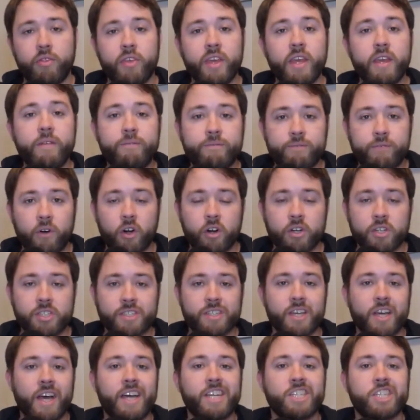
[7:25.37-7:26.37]
the
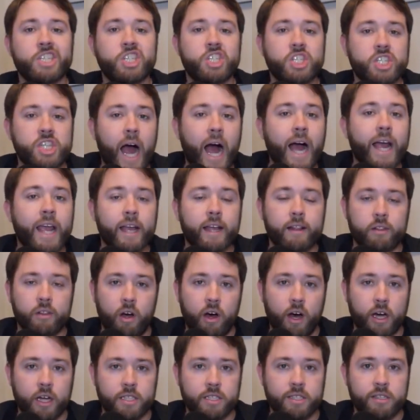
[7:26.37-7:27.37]
first shocking
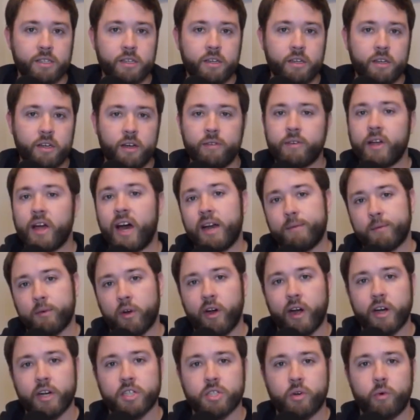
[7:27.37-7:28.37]
loss of Conor
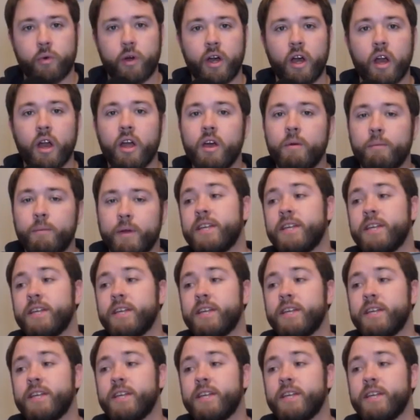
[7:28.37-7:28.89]
McGregor's career.